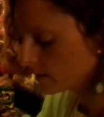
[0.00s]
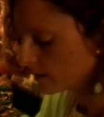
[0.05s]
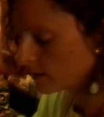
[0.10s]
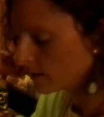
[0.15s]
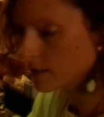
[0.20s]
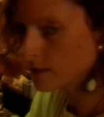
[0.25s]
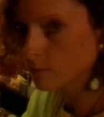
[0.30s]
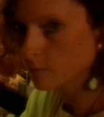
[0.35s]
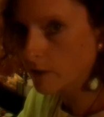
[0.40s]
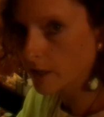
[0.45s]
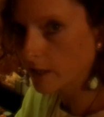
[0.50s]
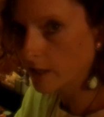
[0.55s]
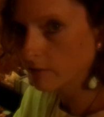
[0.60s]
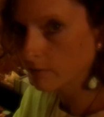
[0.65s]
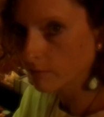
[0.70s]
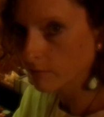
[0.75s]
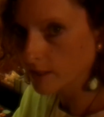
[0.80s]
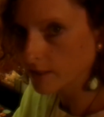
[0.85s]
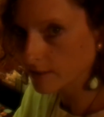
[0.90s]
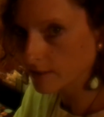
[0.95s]
This might
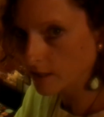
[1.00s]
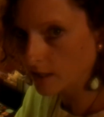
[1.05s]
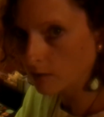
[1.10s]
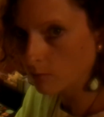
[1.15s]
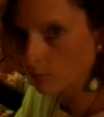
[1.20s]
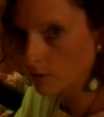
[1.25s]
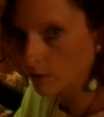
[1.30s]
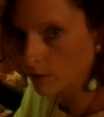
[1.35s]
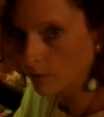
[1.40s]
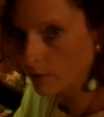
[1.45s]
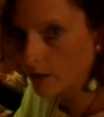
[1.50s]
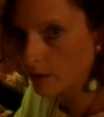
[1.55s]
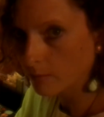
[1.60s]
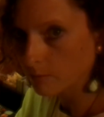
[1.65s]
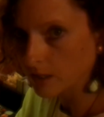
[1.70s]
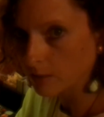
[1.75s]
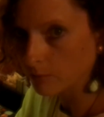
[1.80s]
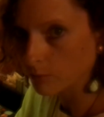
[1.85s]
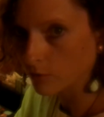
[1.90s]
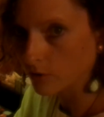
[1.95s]
resonate with a lot of
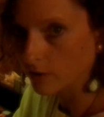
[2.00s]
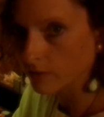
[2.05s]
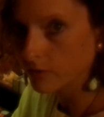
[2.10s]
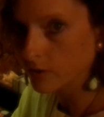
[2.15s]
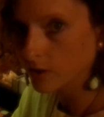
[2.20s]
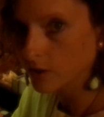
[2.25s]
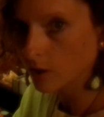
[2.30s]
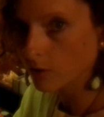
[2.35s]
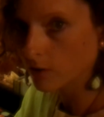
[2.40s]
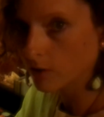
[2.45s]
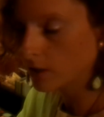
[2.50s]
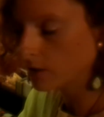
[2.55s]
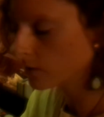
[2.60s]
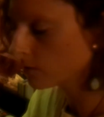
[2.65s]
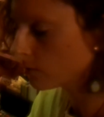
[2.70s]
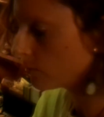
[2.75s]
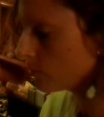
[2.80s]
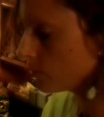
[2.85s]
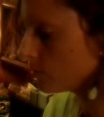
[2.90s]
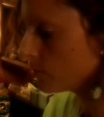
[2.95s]
people. If you're going
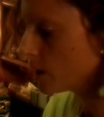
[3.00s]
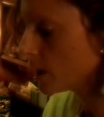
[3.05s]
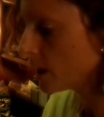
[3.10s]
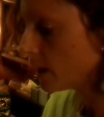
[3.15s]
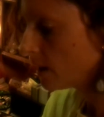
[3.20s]
through,